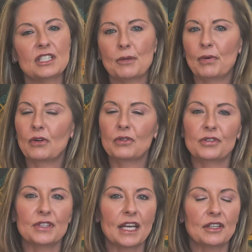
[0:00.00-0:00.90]
typical
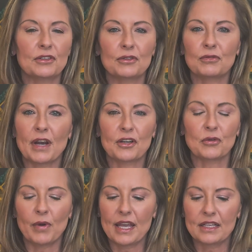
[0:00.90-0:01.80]
standard
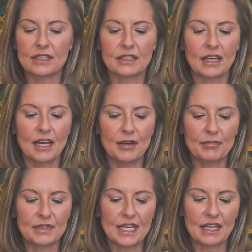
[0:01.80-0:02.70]
Rider-Waite
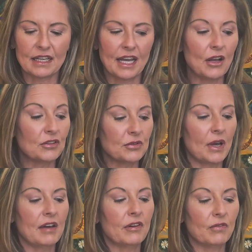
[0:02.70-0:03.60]
deck. I also
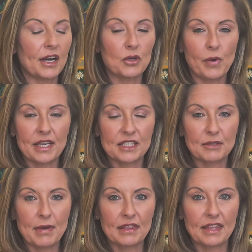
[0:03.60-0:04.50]
have a Rider-Waite
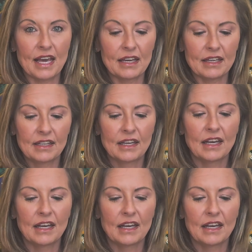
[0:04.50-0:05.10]
Smith deck.